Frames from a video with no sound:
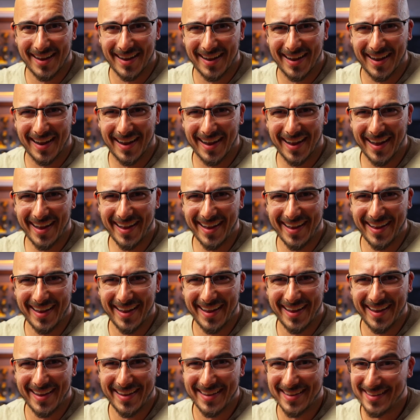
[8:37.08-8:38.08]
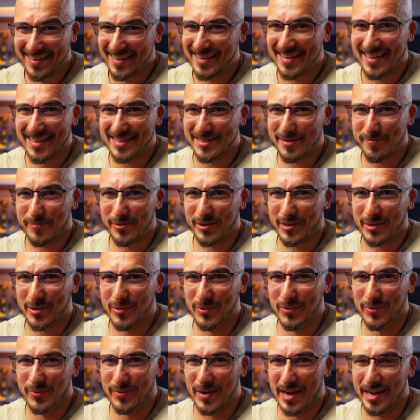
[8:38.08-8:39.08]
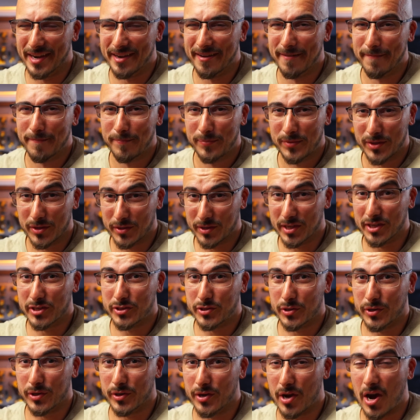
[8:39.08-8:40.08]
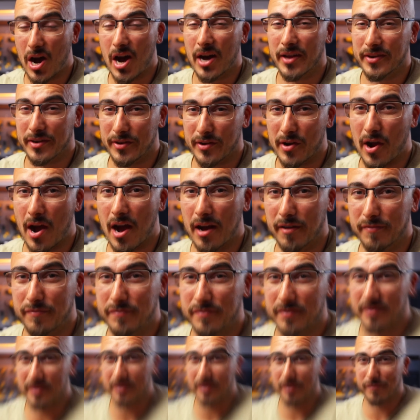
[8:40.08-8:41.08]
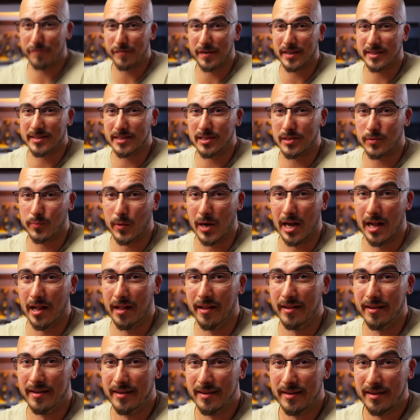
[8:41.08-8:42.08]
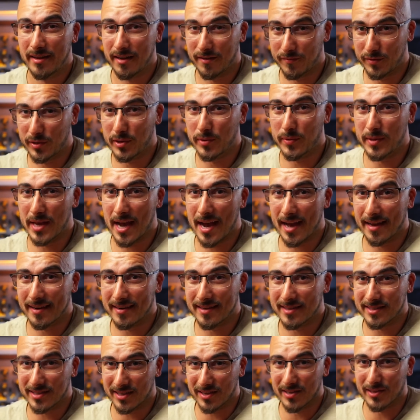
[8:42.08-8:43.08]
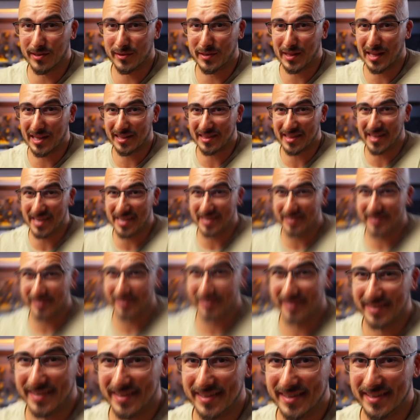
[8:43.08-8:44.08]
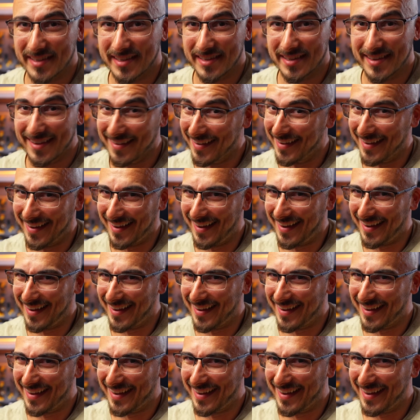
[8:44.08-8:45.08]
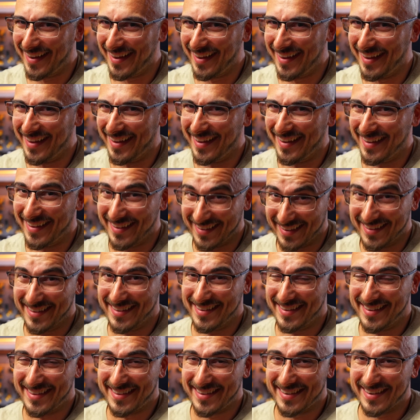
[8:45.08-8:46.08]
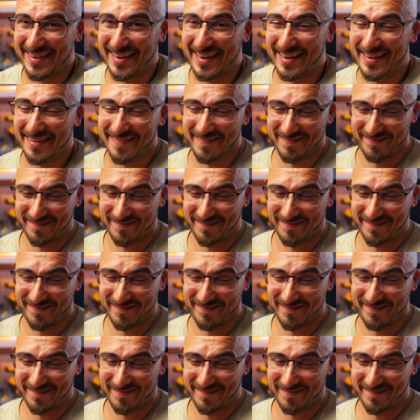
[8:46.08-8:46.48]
Huh? That's a pretty cool one. You can turn on and off the effect as well. If you do that, it's gonna look like this. Uh, yeah.